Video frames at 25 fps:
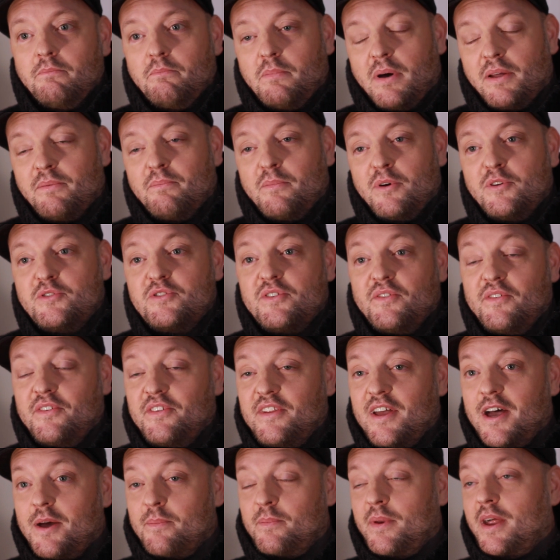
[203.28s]
but most of the
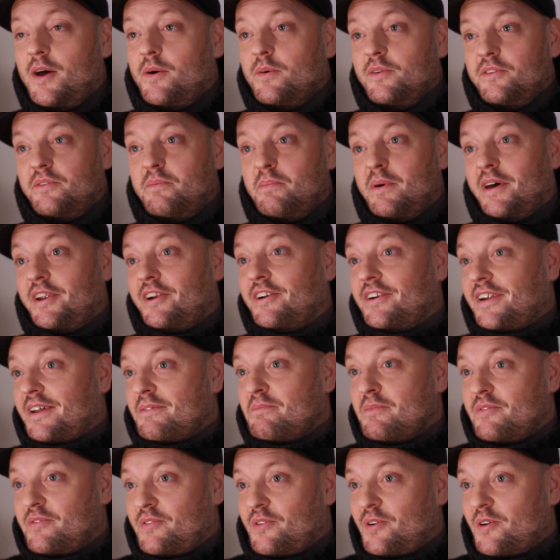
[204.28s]
time now it's better
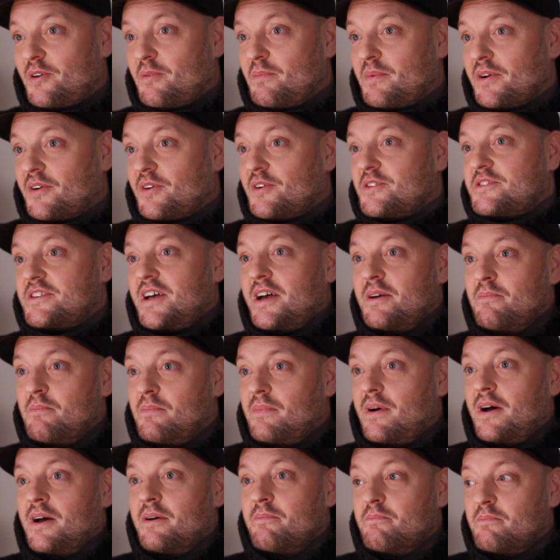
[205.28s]
than before because
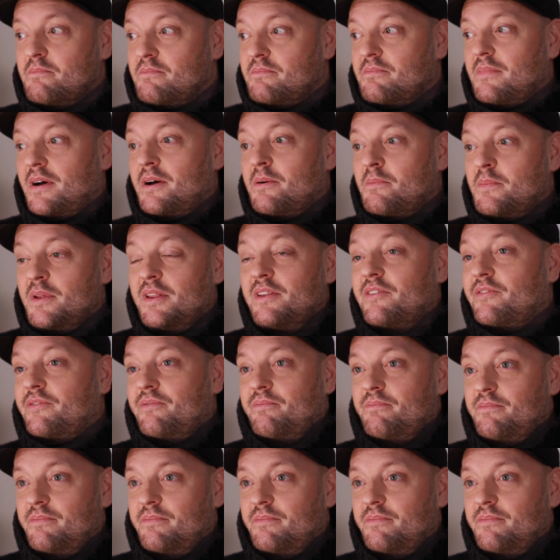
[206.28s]
I'm in the